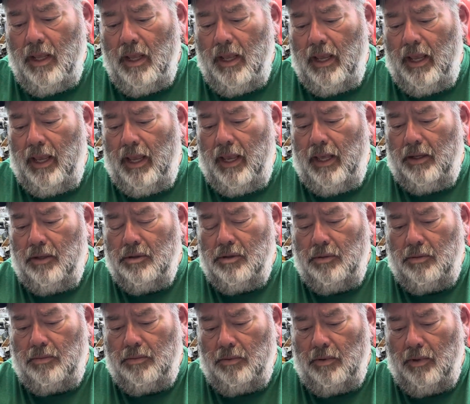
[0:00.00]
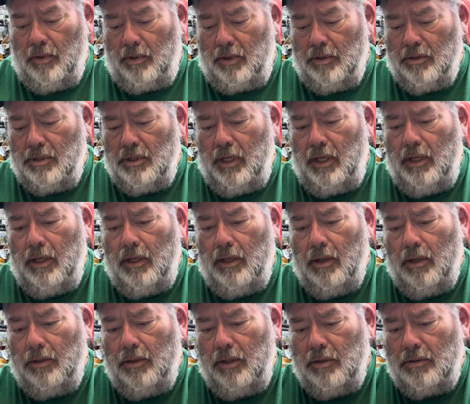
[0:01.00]
And as you can see,
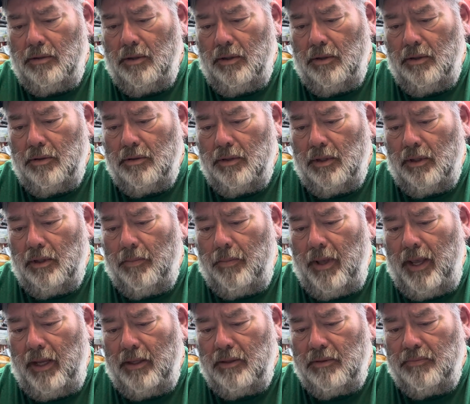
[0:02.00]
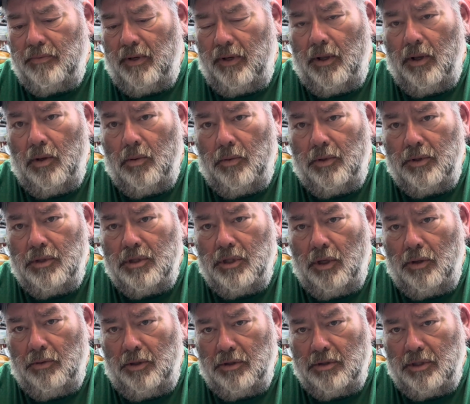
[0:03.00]
this is in the past video, we
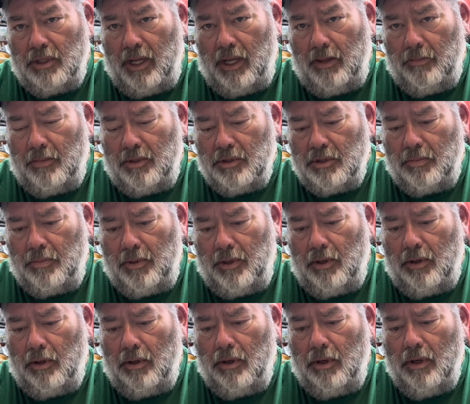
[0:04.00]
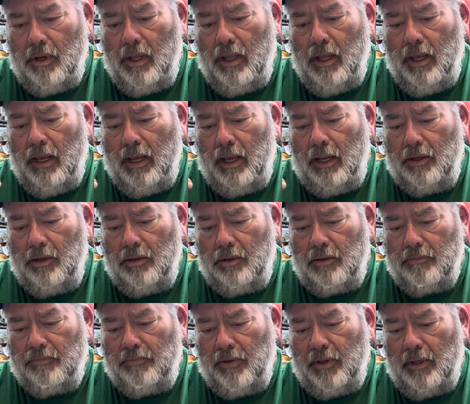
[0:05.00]
showed this damage up here. And you
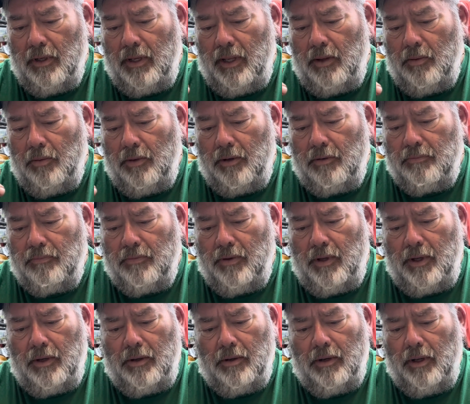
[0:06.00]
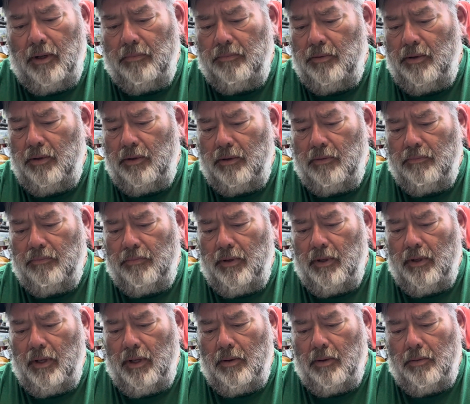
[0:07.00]
can feel that with your fingernail. If you can
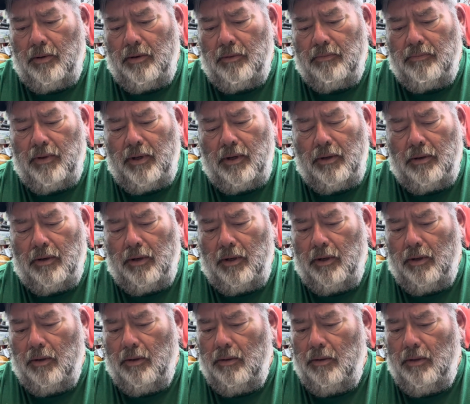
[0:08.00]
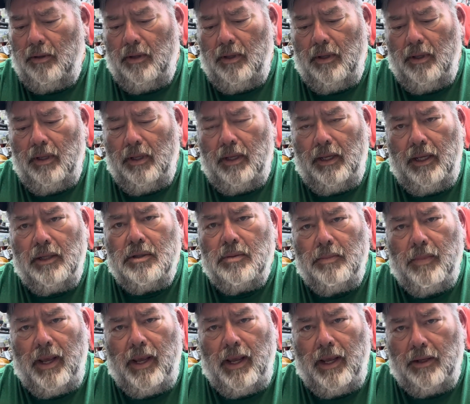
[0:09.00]
feel that with your fingernail, it's
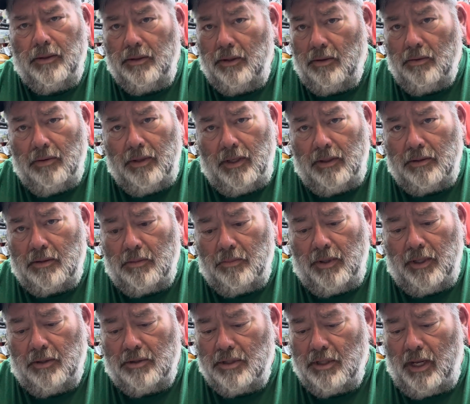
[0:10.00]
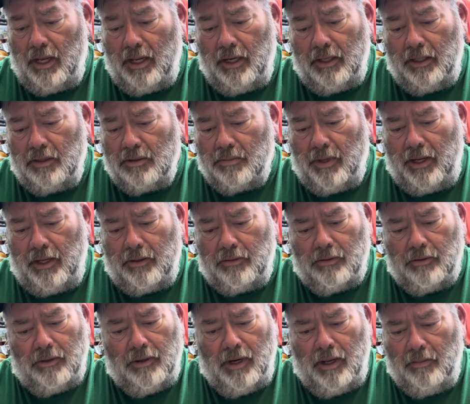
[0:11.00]
bad. You don't have to be a Chinese
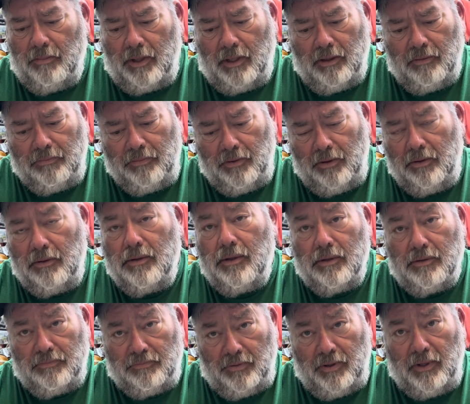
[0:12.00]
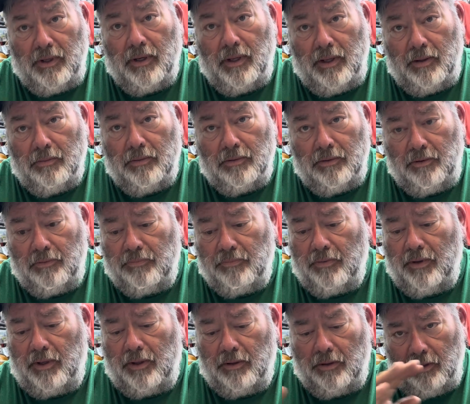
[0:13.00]
Mandarin. I mean, if you can just feel that with your
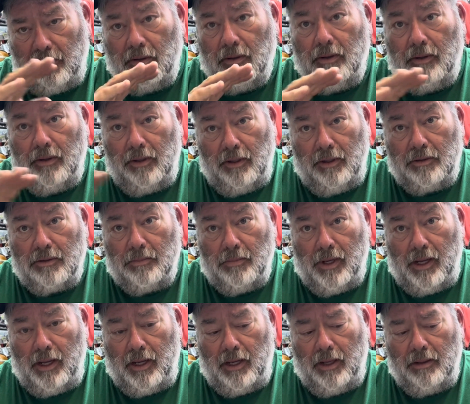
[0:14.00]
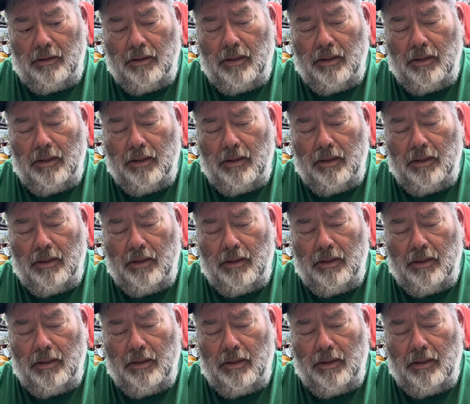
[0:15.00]
fingernail, it's bad.